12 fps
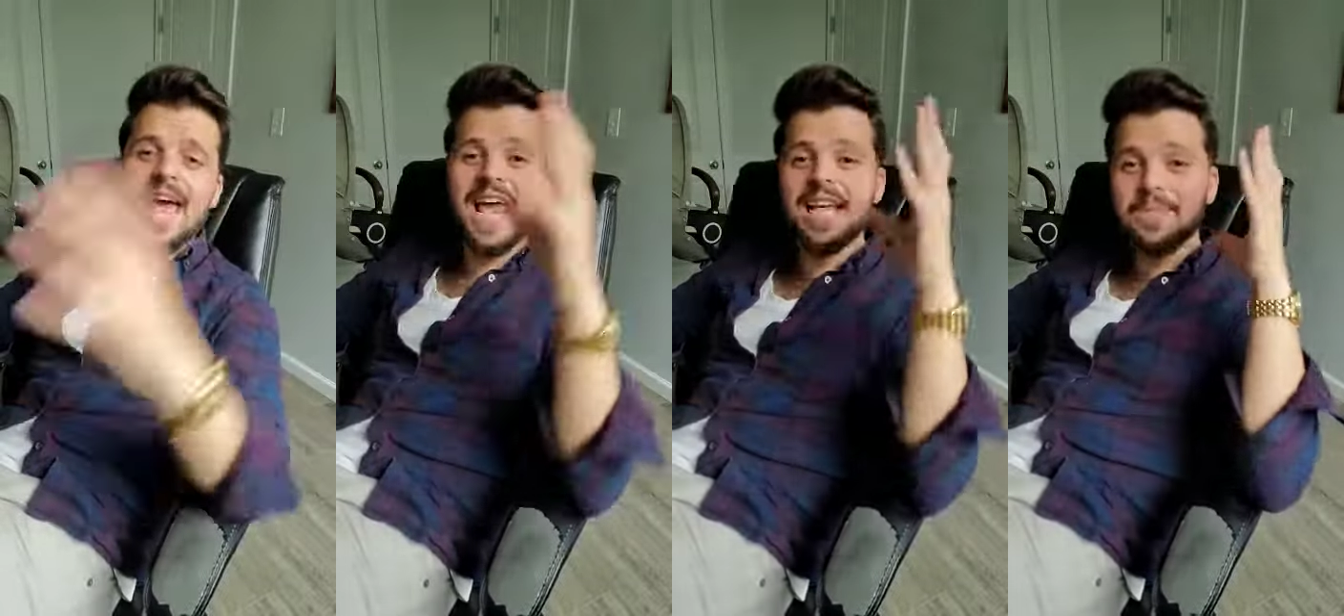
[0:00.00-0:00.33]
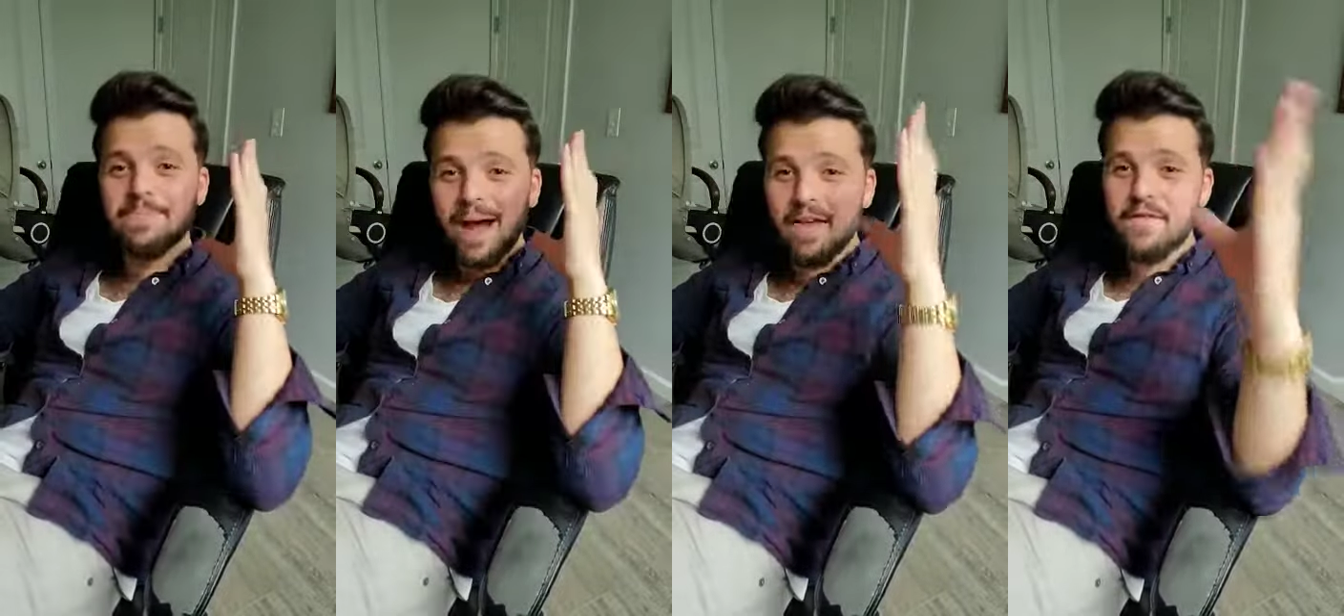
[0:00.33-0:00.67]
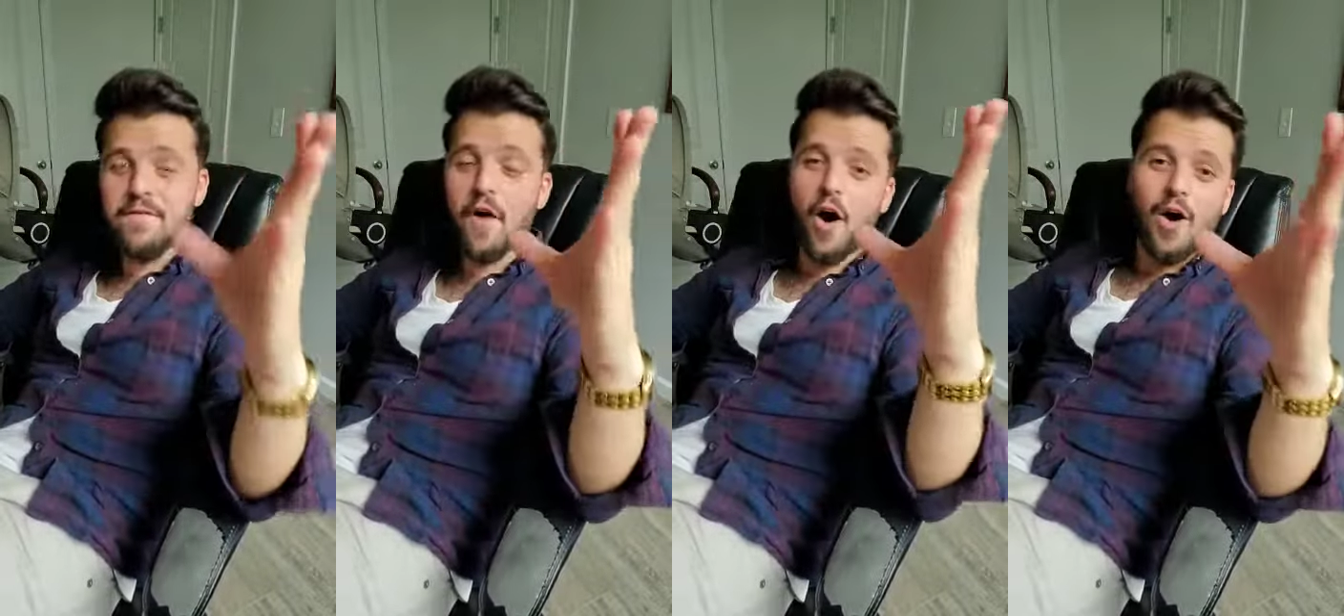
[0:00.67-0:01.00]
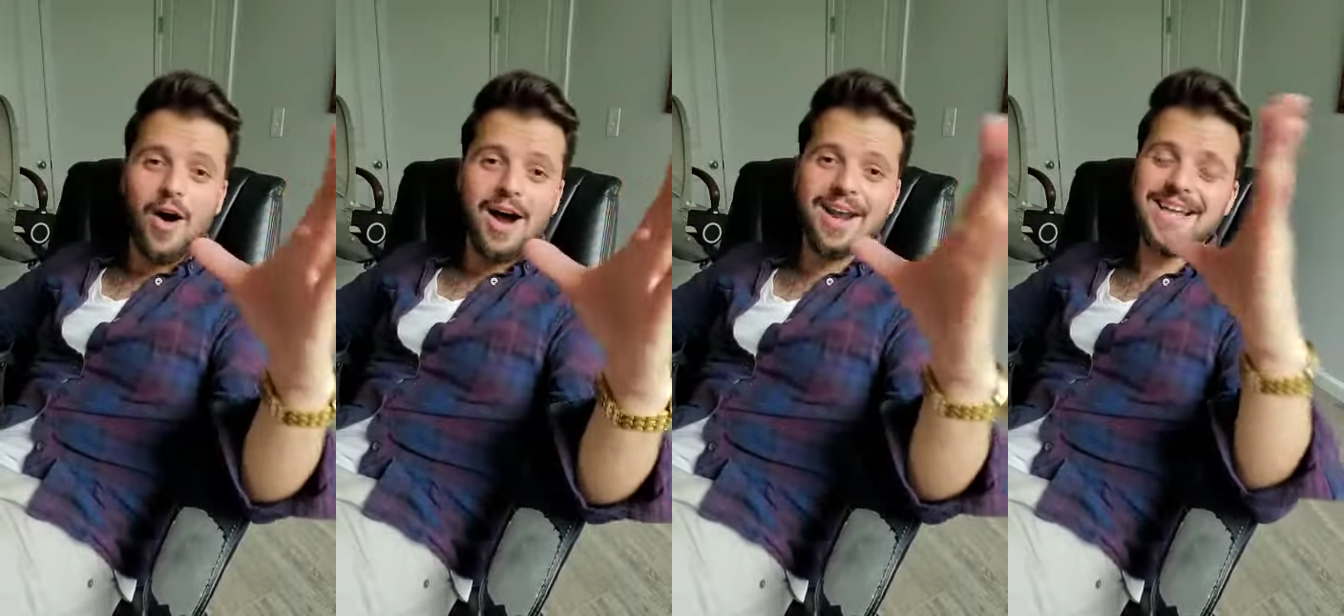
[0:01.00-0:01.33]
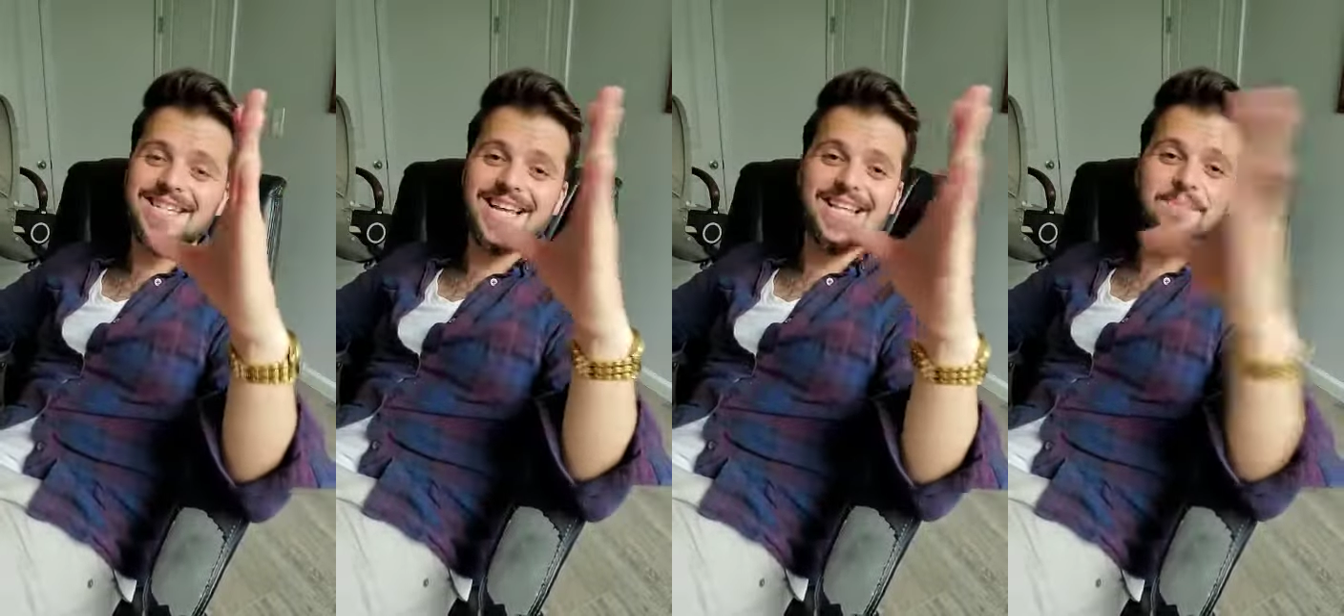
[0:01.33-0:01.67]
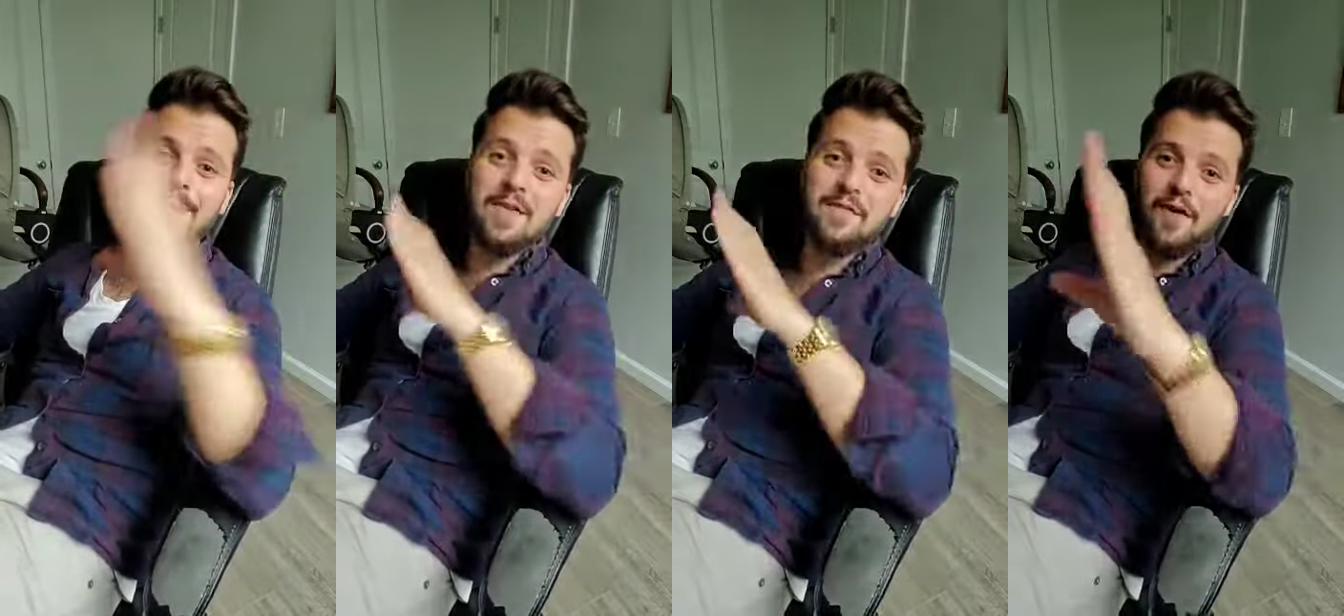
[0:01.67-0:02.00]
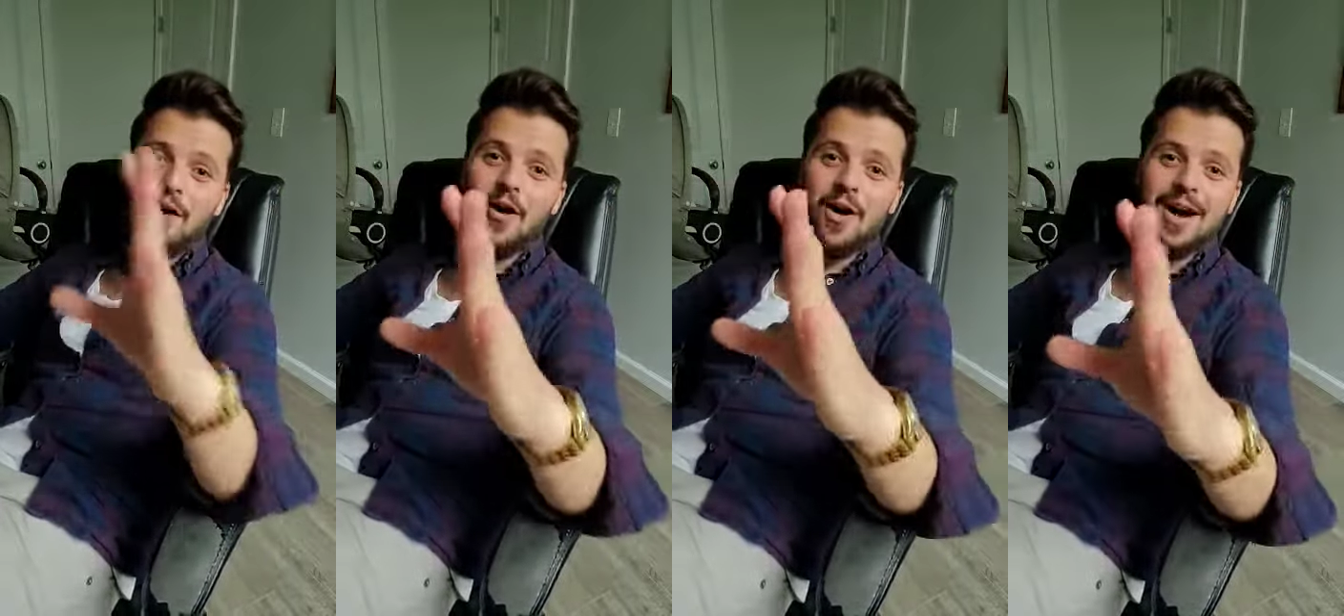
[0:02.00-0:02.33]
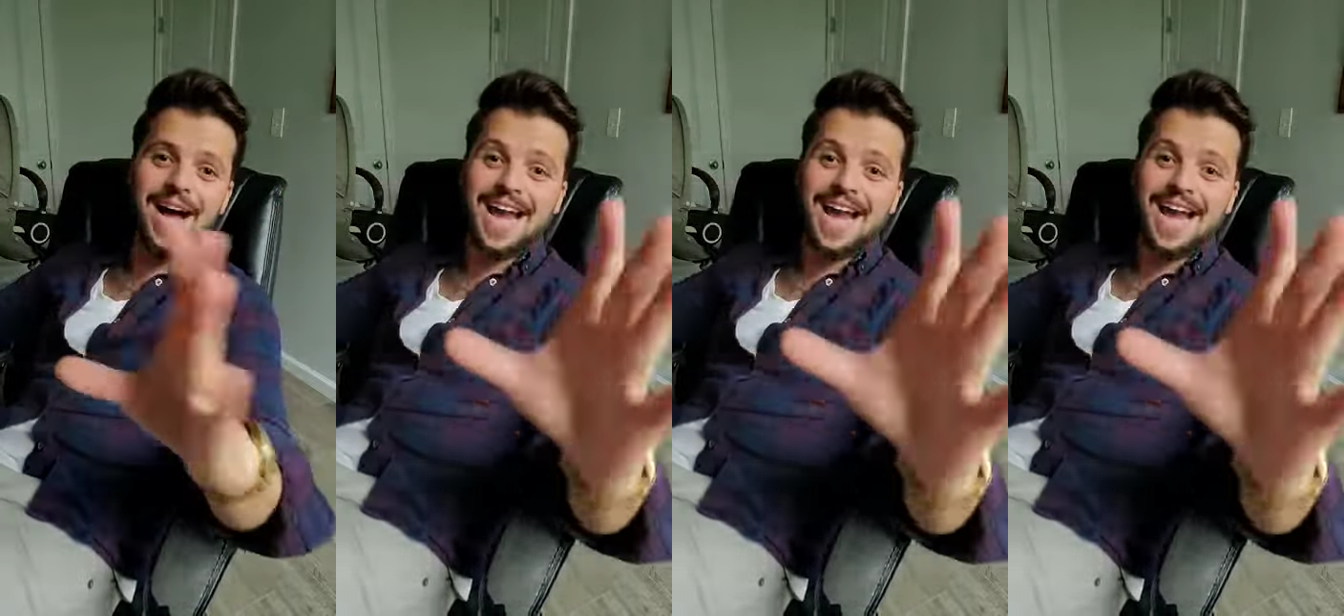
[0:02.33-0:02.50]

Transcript: is by far, and I say this by far,